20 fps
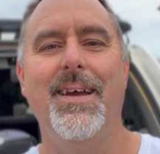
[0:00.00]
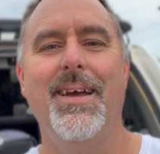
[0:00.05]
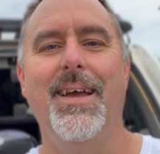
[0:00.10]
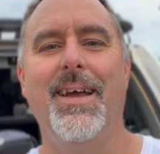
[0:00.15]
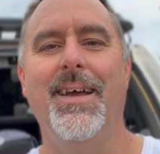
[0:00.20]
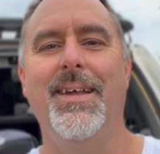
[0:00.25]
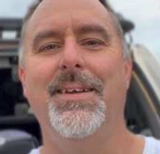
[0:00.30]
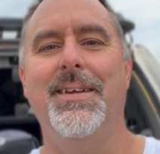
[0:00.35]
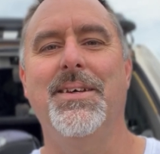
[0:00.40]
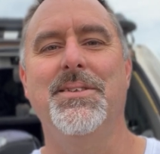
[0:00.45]

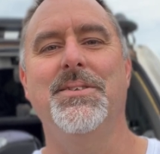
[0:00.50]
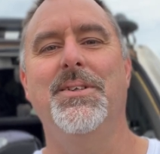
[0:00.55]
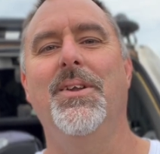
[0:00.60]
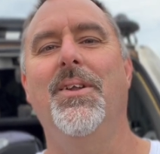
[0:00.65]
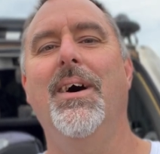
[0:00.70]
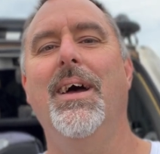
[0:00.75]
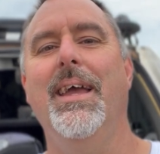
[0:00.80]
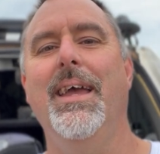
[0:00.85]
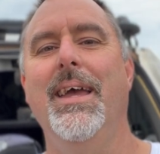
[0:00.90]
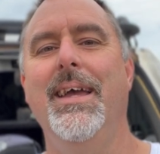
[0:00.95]
It doesn't
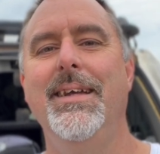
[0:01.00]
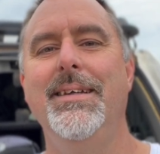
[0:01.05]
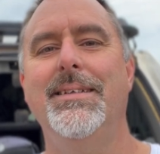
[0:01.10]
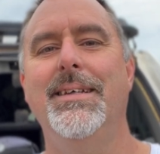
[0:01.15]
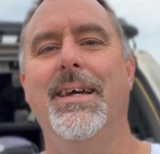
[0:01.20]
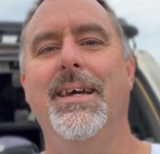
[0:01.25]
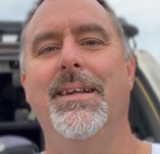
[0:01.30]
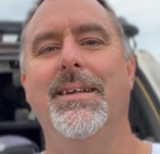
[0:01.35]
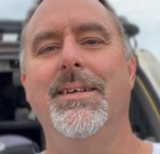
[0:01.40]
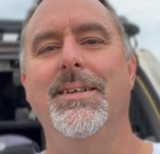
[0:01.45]
like heat
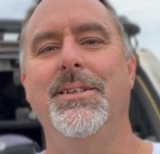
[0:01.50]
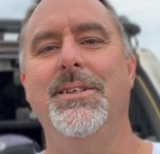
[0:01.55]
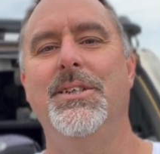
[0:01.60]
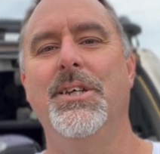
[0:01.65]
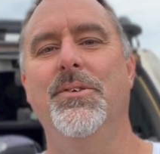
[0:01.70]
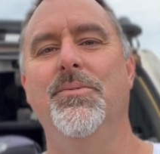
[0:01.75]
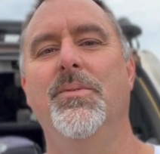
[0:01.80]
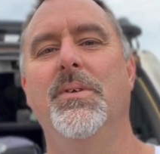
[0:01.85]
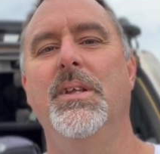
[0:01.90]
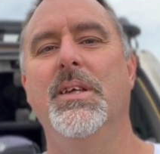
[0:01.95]
and it
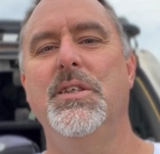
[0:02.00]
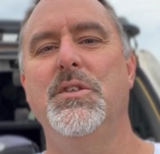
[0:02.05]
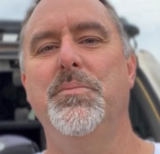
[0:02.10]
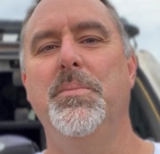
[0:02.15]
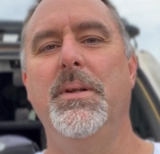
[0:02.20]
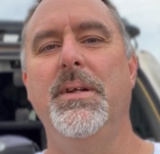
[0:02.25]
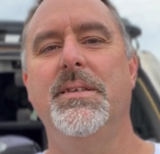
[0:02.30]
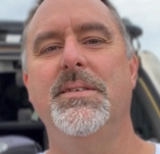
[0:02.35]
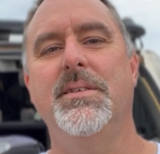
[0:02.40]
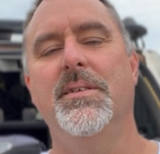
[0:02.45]
generally
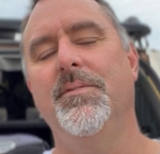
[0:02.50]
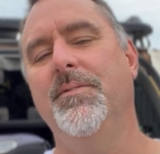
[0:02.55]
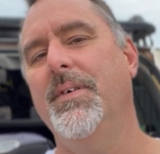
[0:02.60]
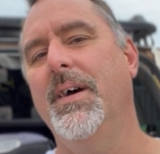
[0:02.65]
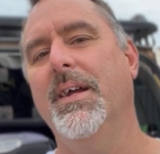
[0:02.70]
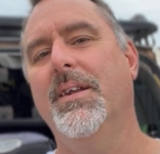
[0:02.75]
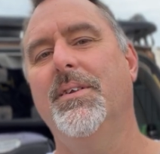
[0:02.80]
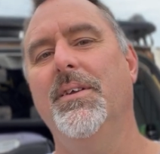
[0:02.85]
splits. In fact,